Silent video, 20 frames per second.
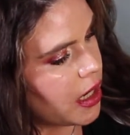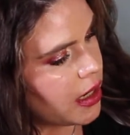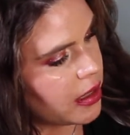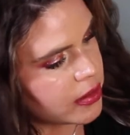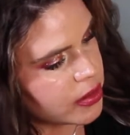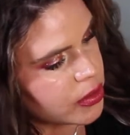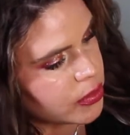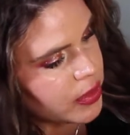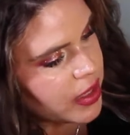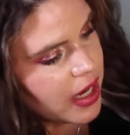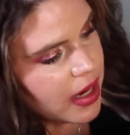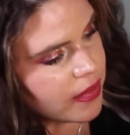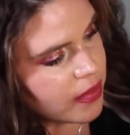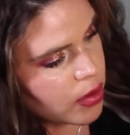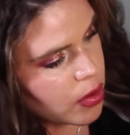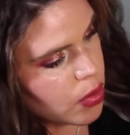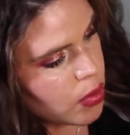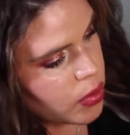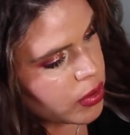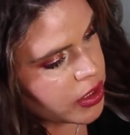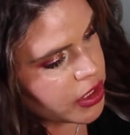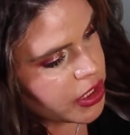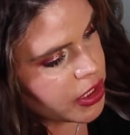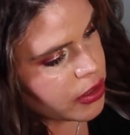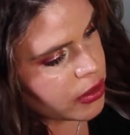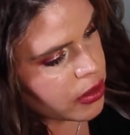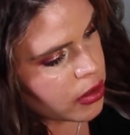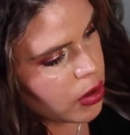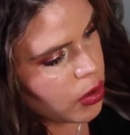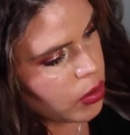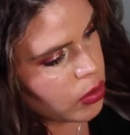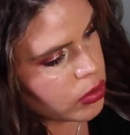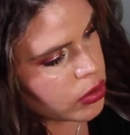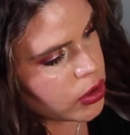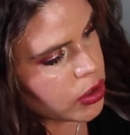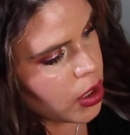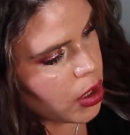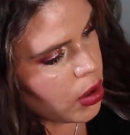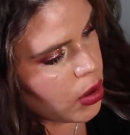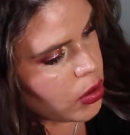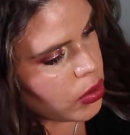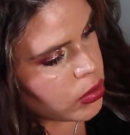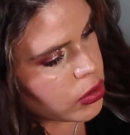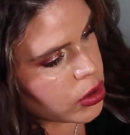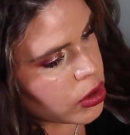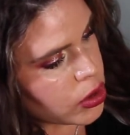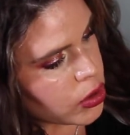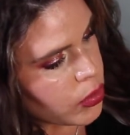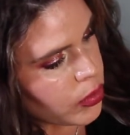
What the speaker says: So we have our orangey or gold tones,